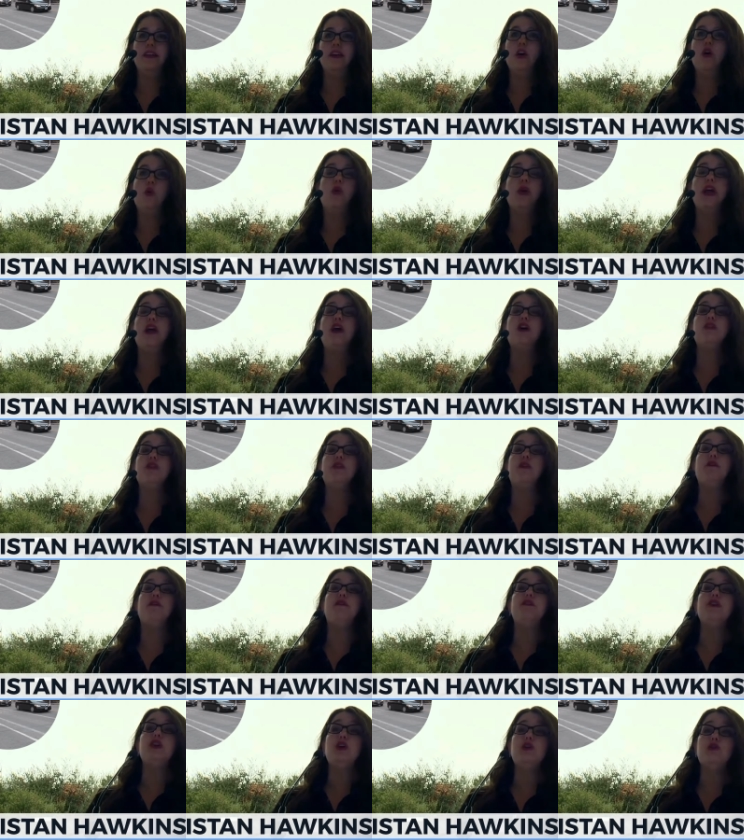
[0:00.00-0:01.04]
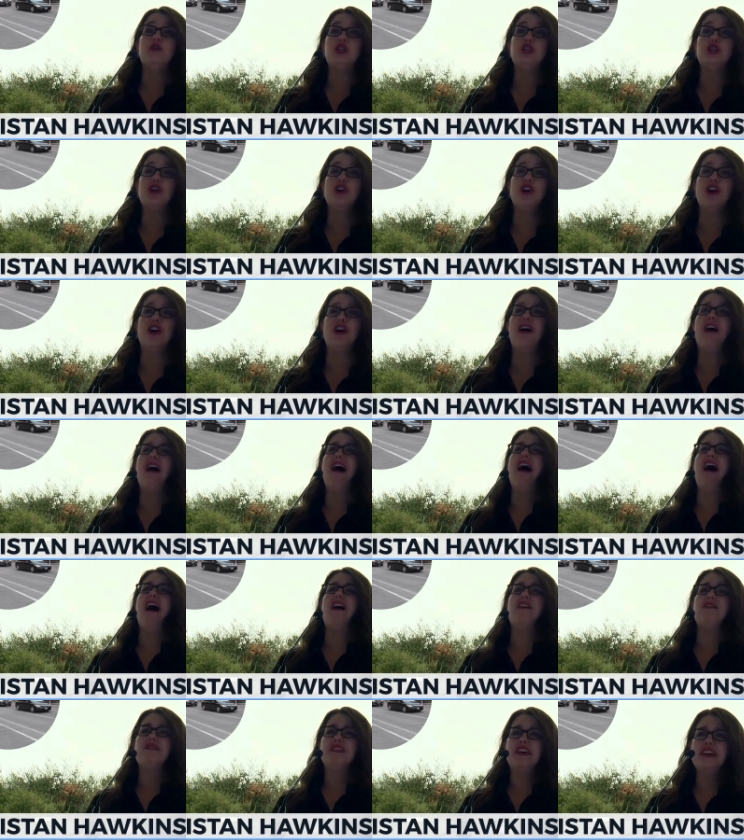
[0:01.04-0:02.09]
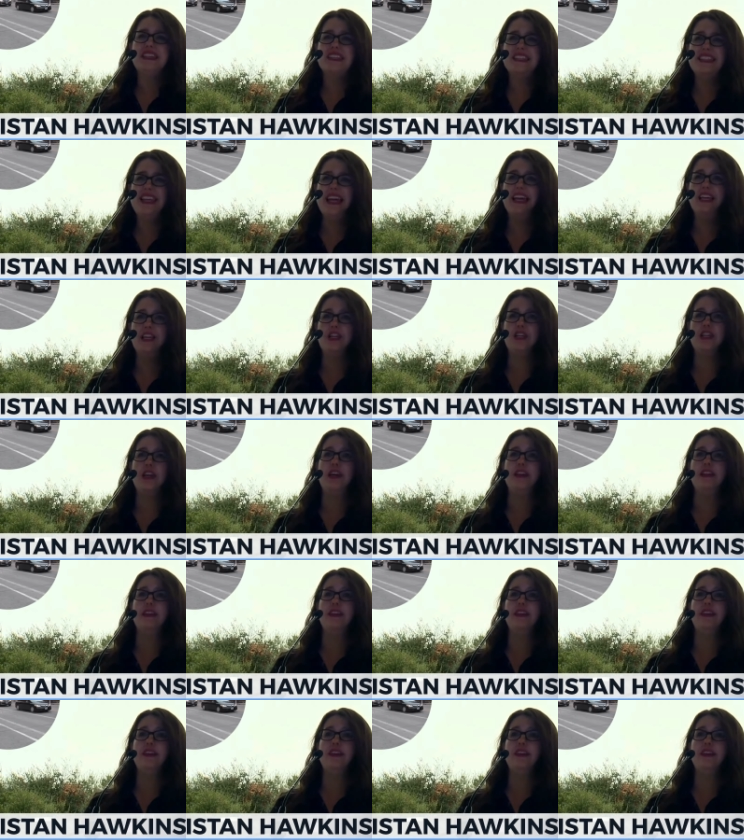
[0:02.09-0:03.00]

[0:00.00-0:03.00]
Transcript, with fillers: We are the future of this nation.